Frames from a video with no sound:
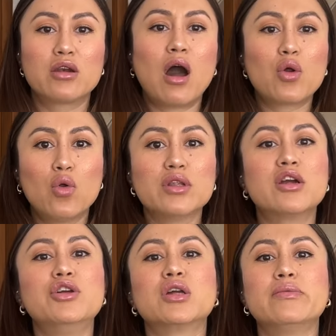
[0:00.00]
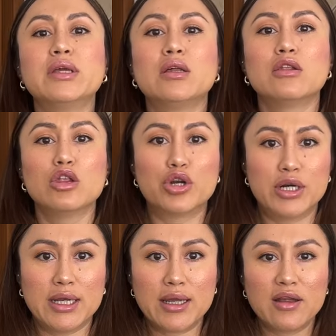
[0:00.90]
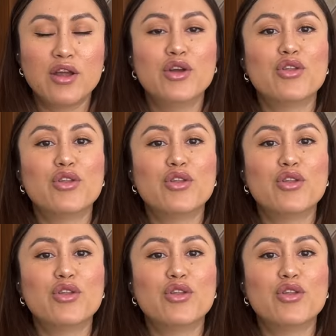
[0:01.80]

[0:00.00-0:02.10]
not only are you going to be learning